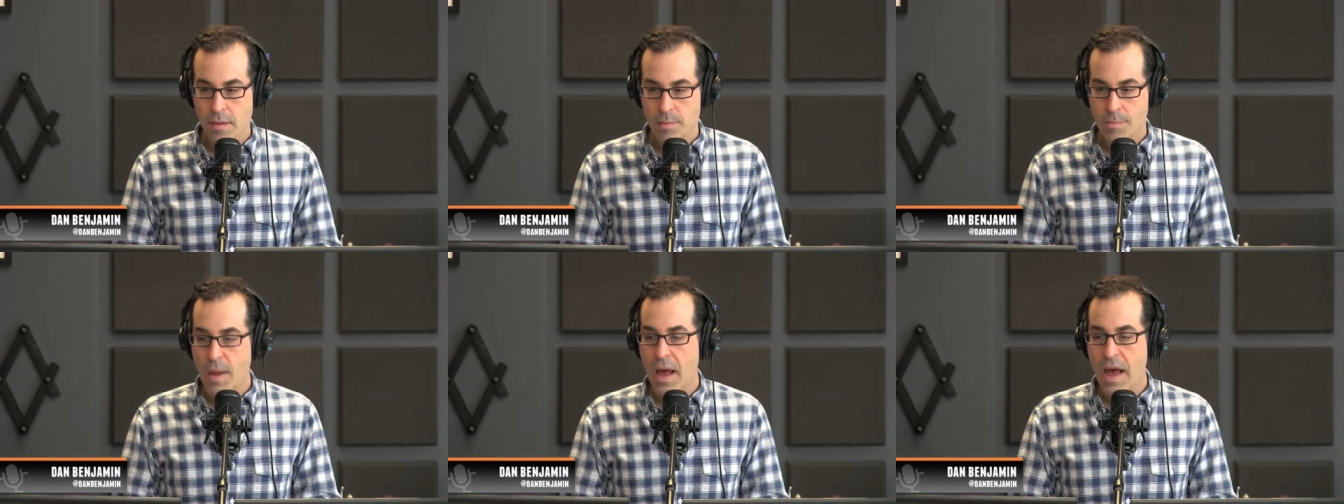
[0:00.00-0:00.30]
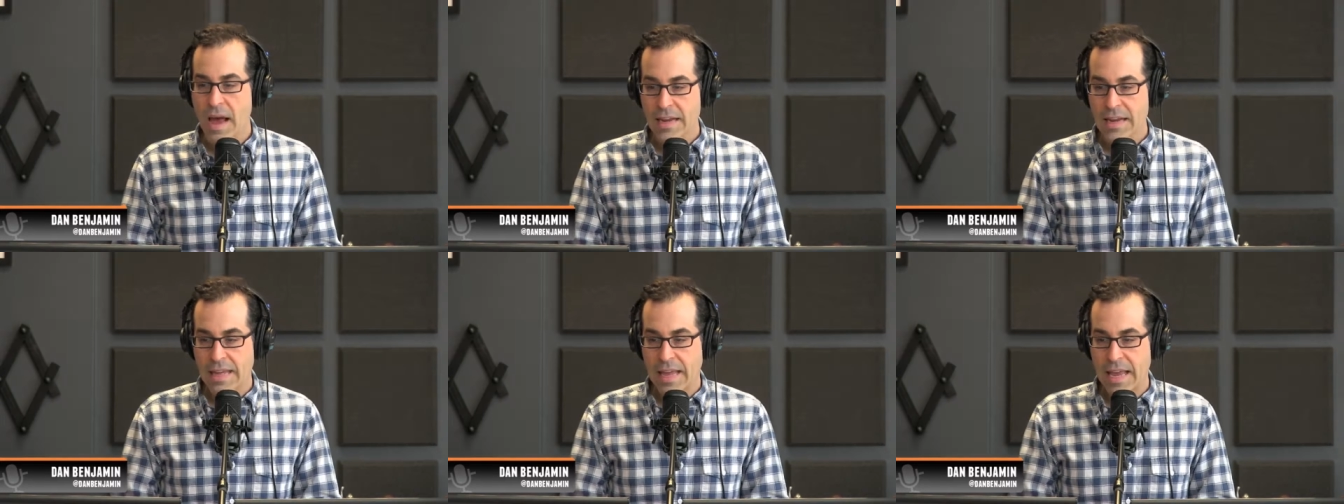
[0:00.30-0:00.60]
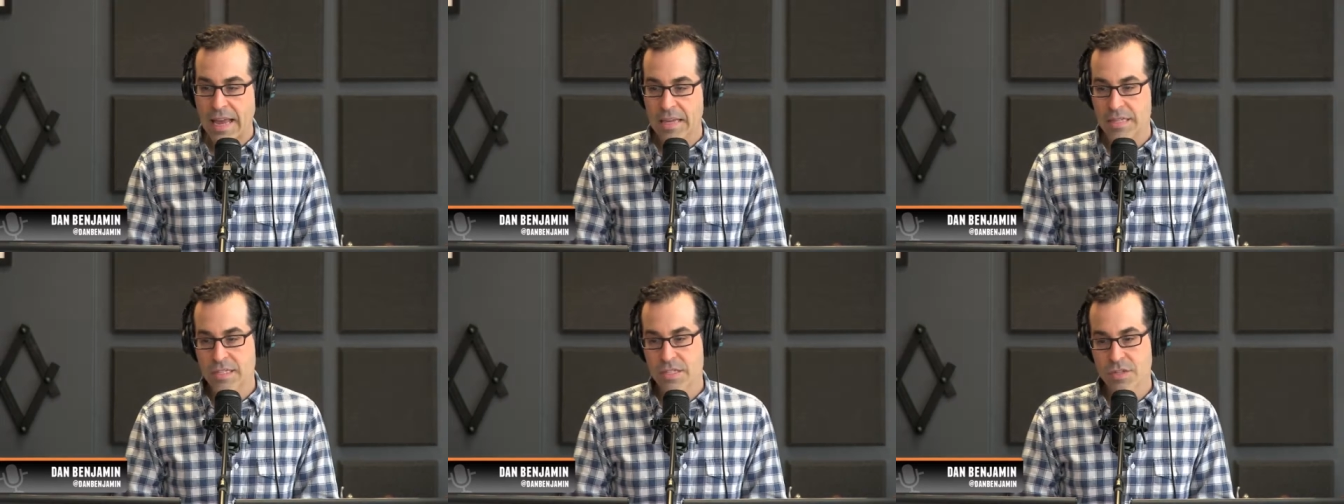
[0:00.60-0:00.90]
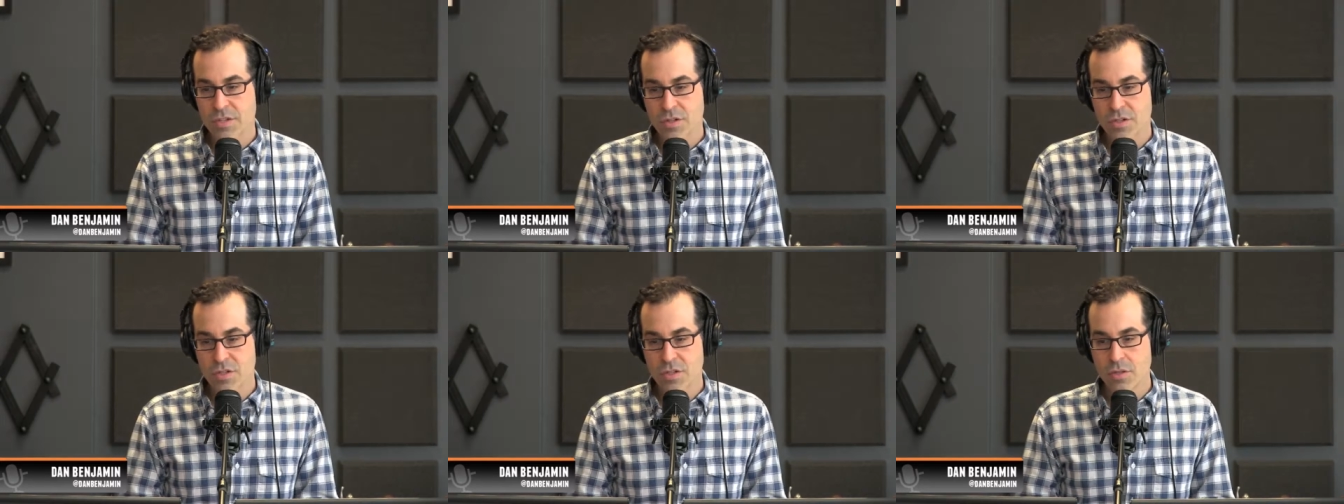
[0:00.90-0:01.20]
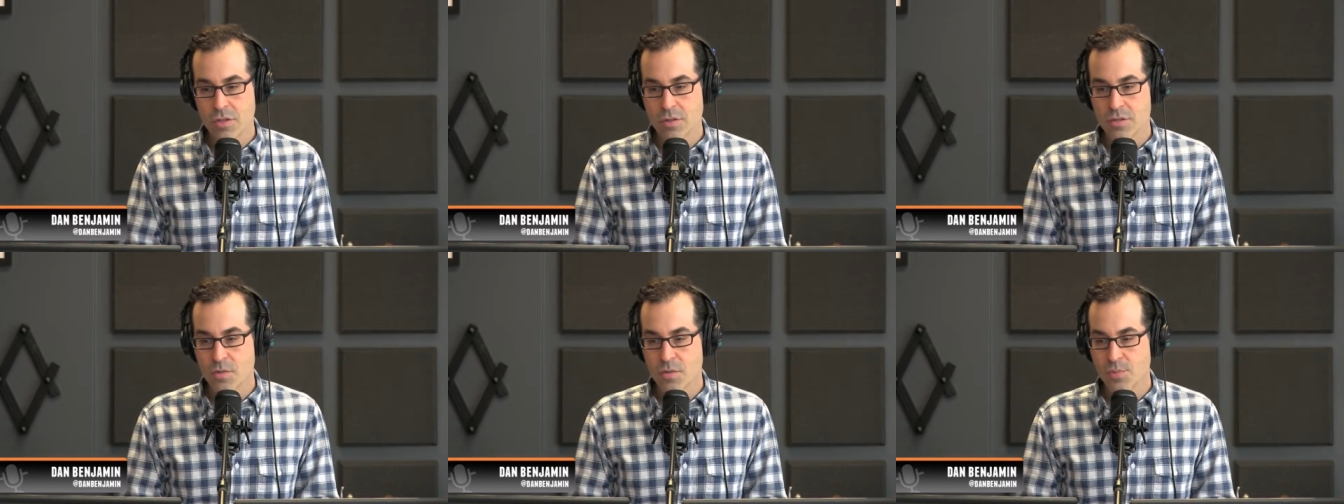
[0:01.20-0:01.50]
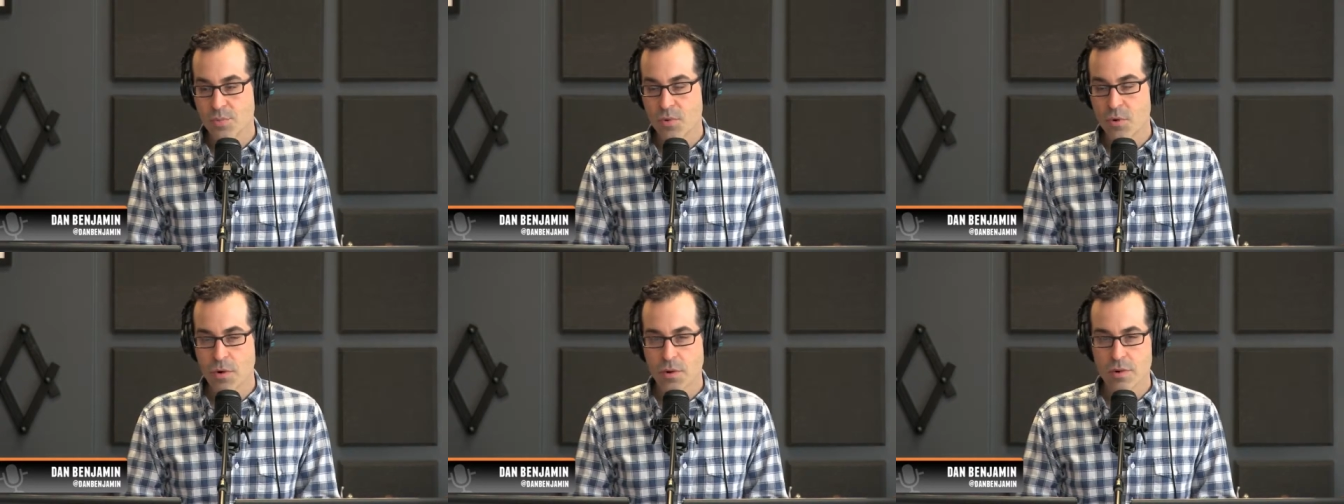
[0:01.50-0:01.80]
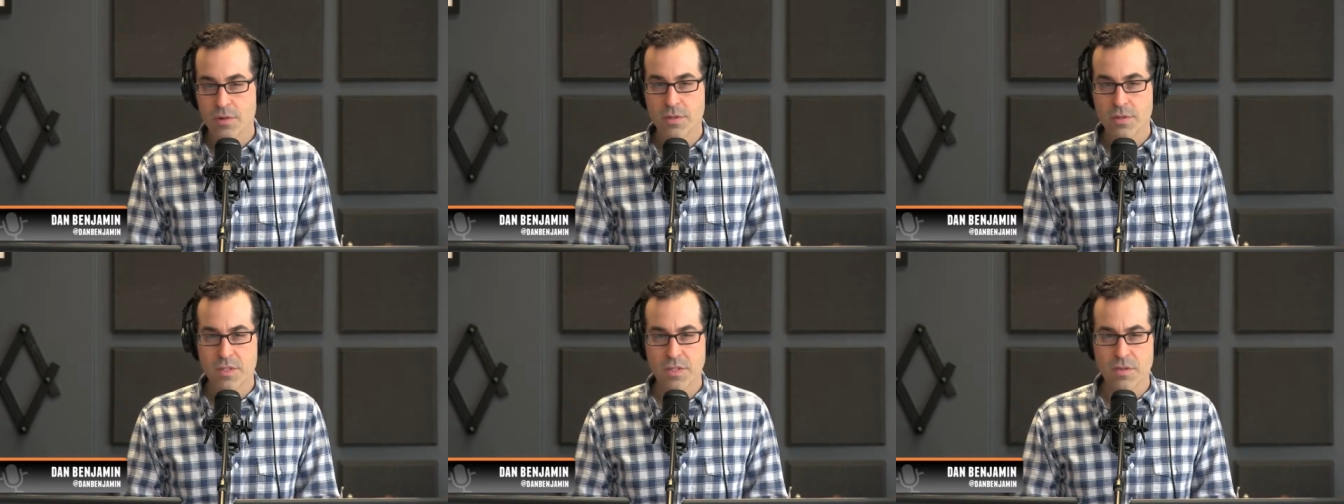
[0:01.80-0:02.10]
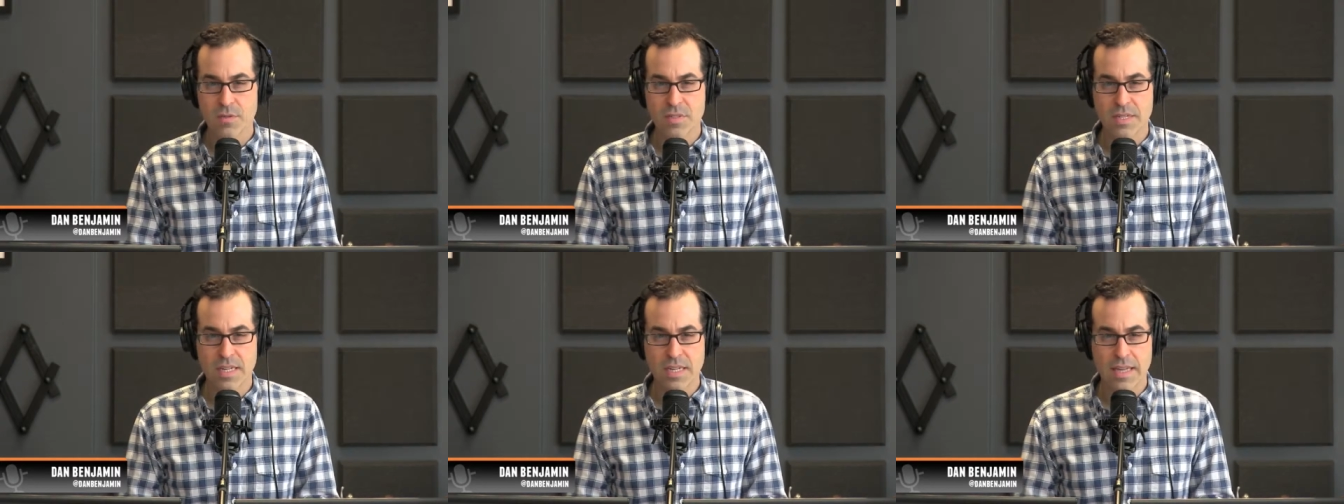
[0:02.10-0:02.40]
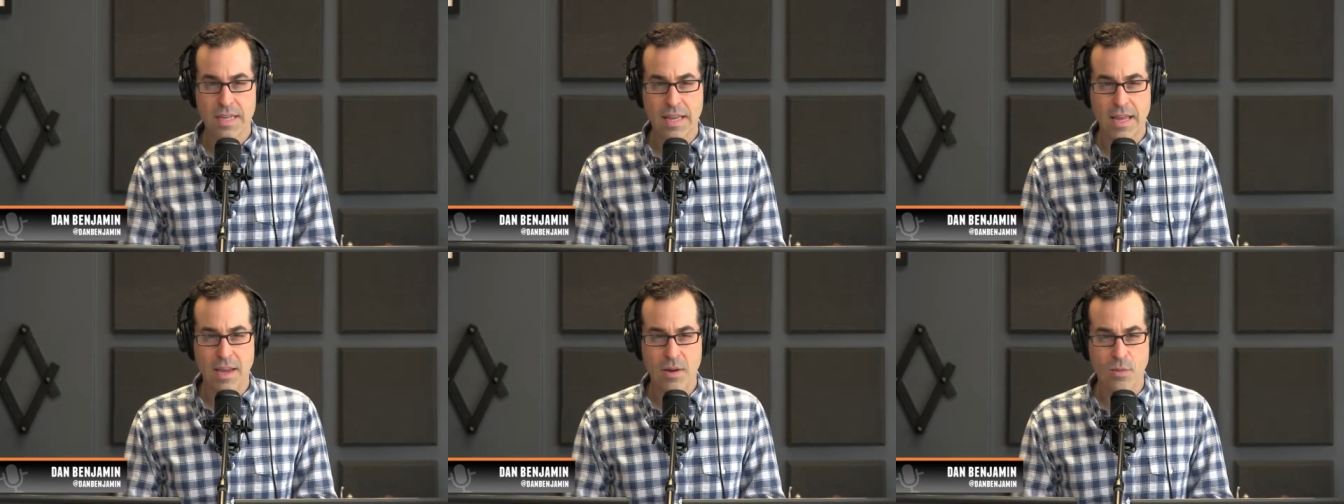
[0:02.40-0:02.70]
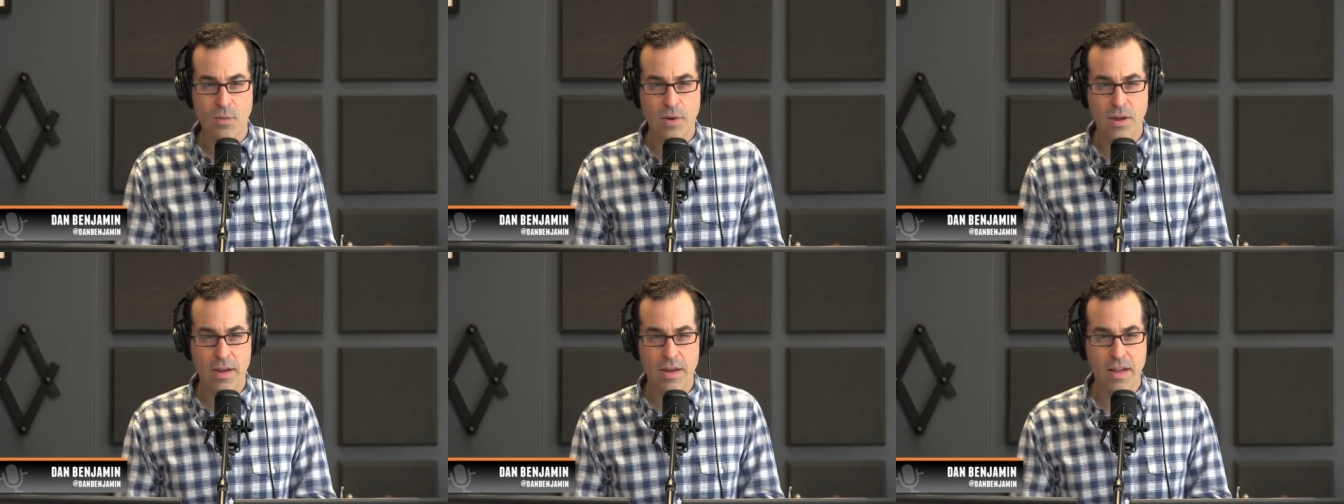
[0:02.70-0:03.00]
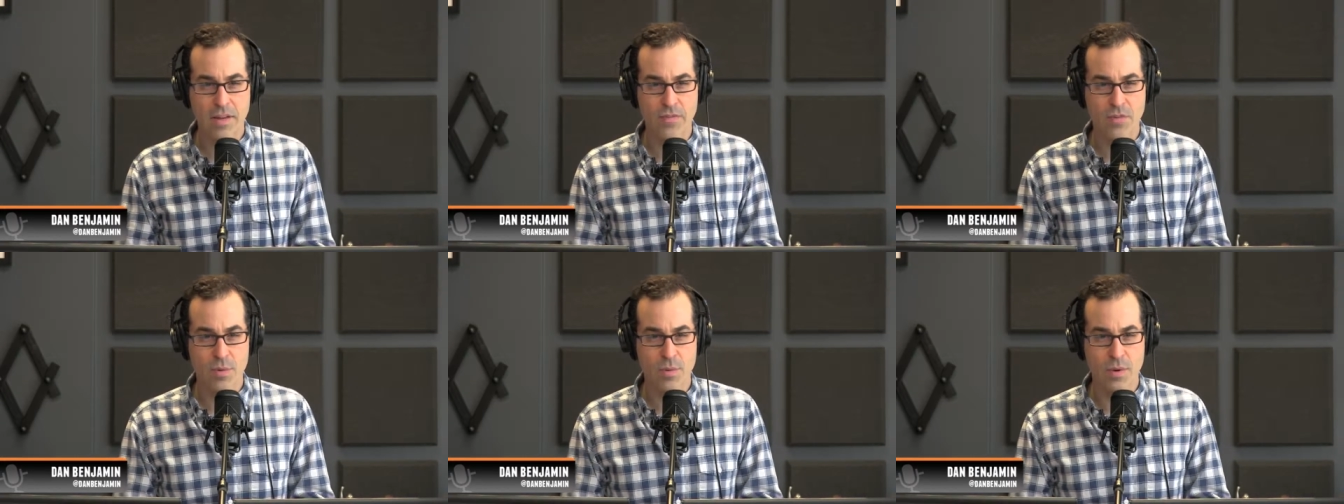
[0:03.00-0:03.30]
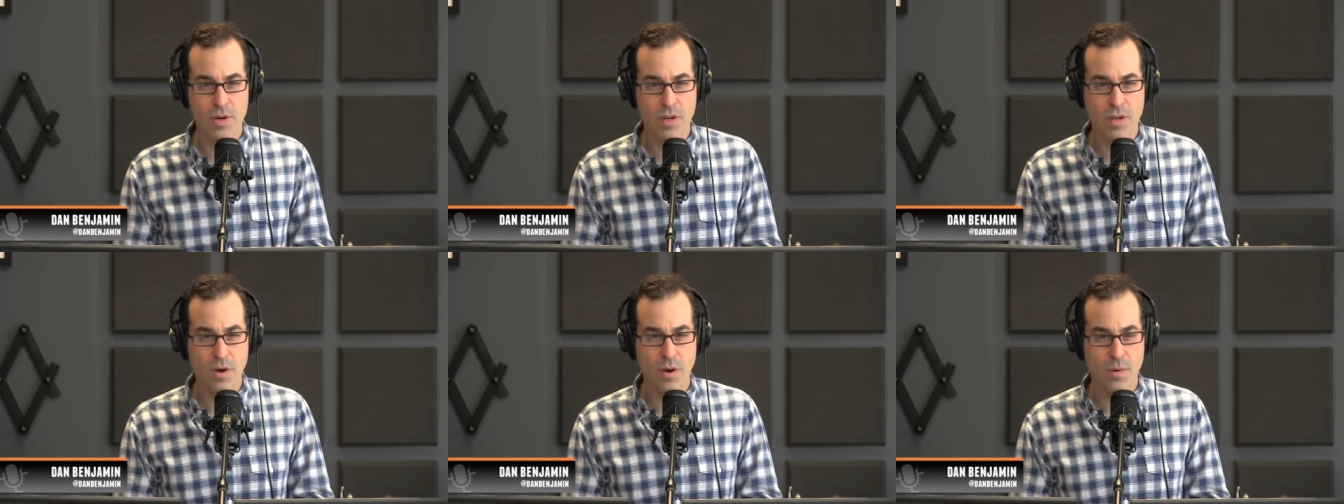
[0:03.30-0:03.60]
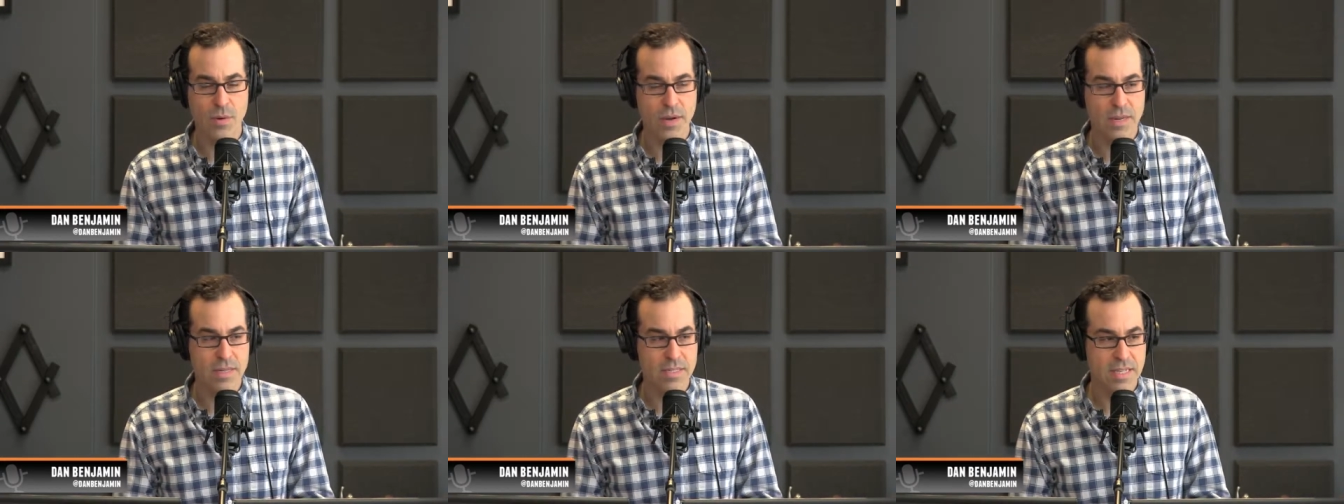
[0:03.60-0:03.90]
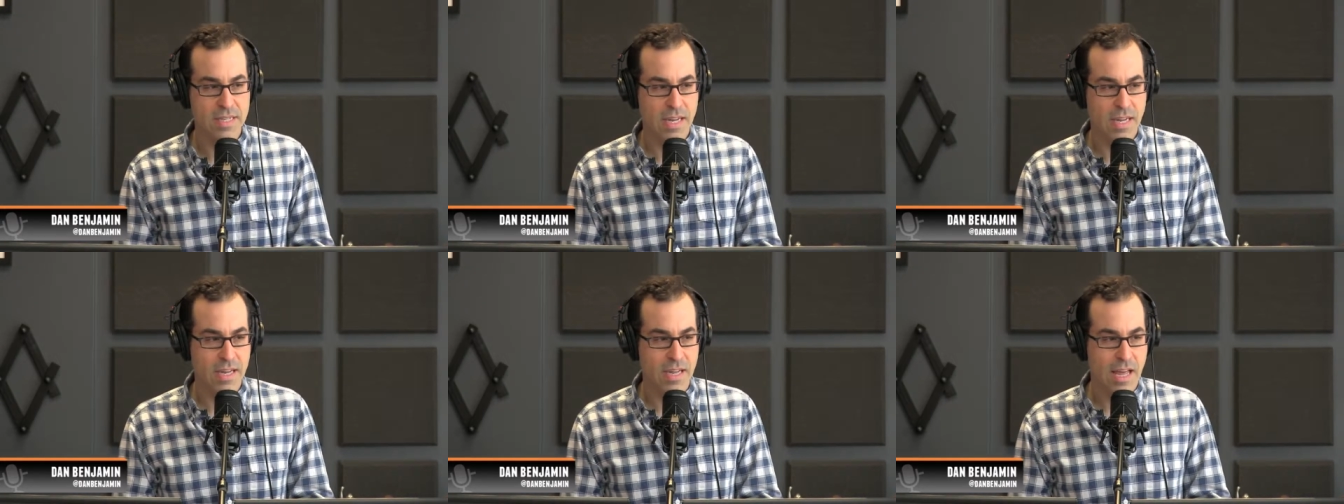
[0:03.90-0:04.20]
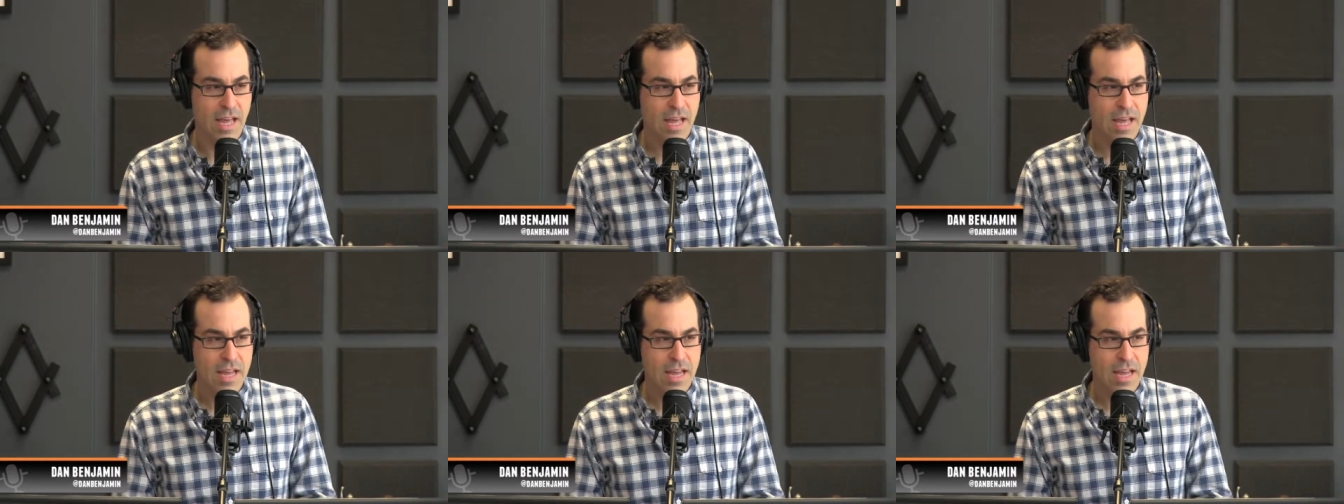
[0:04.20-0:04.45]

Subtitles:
podcasters, news reporters who didn't get one, everyone going and saying,